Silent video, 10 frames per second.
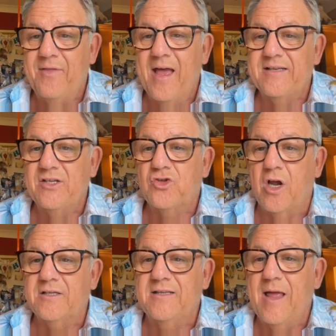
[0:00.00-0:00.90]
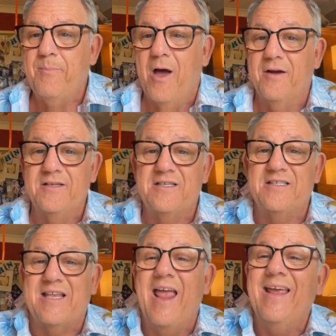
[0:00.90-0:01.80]
that had instructed their partners to
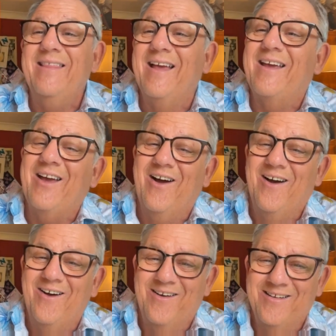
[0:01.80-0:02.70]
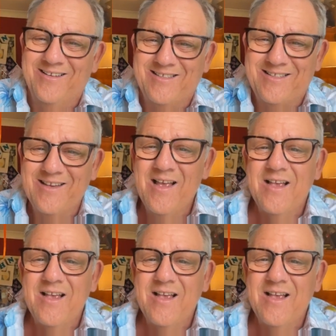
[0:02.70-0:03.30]
stay in the cars.